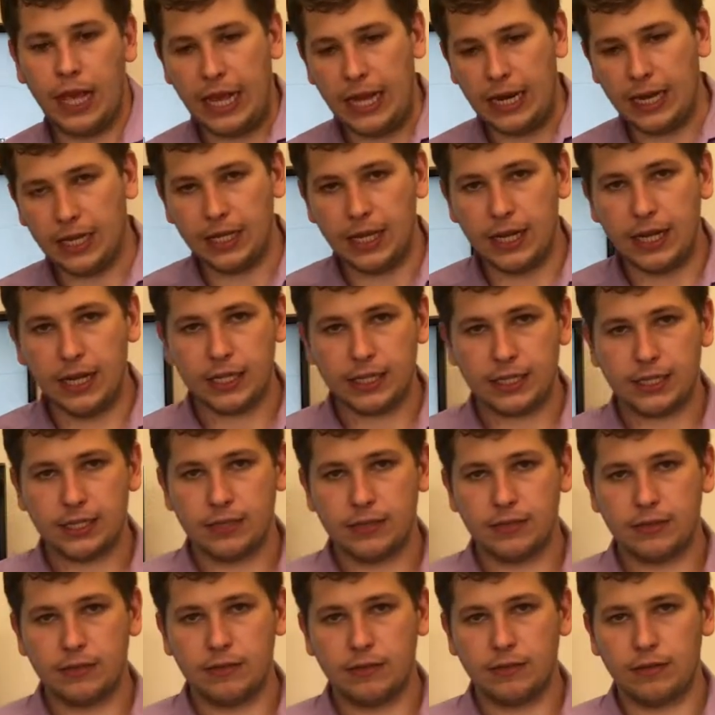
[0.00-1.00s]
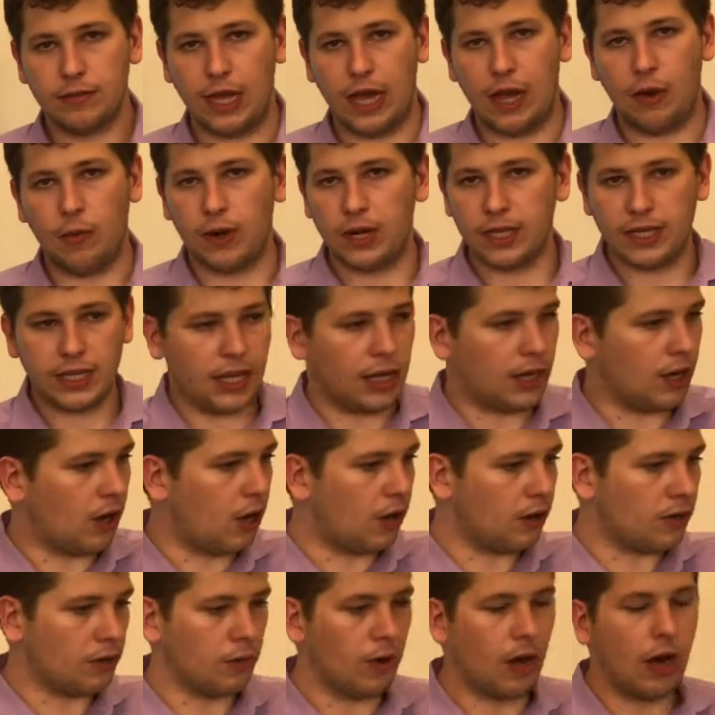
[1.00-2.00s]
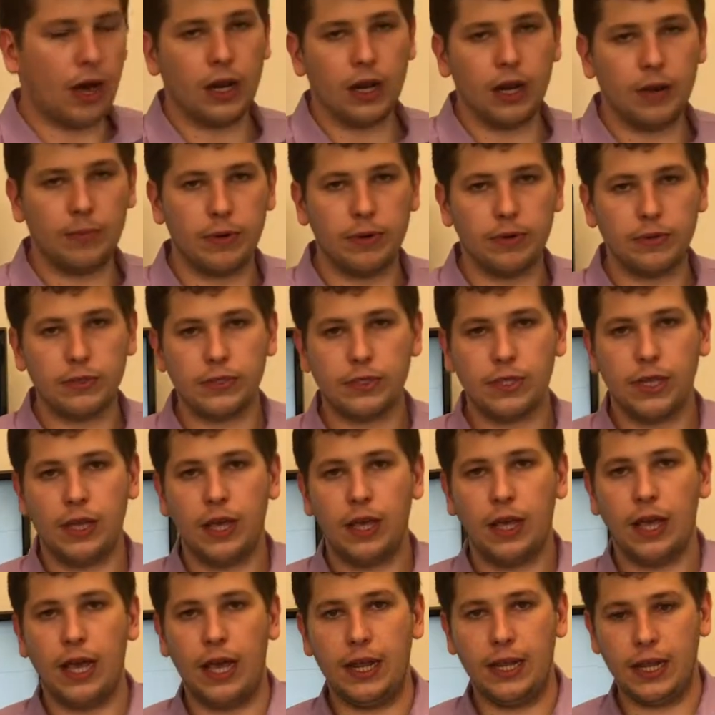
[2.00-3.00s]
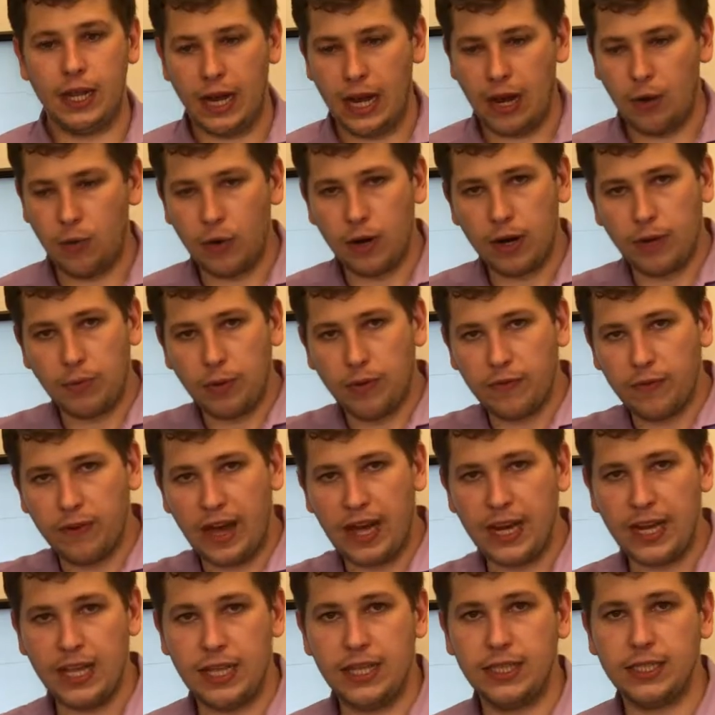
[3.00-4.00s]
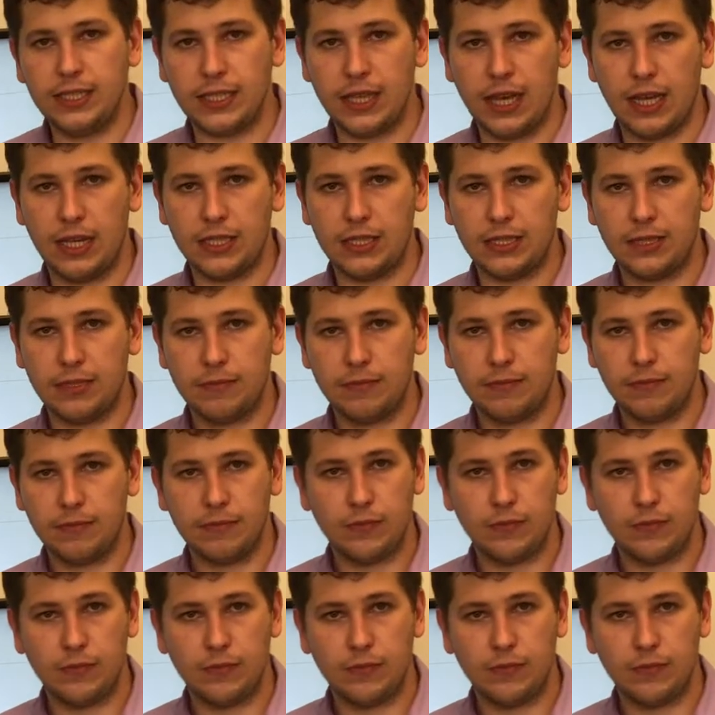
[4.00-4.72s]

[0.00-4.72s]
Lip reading: Analytics, I want to take all the raw numbers, and then I want to provide insights.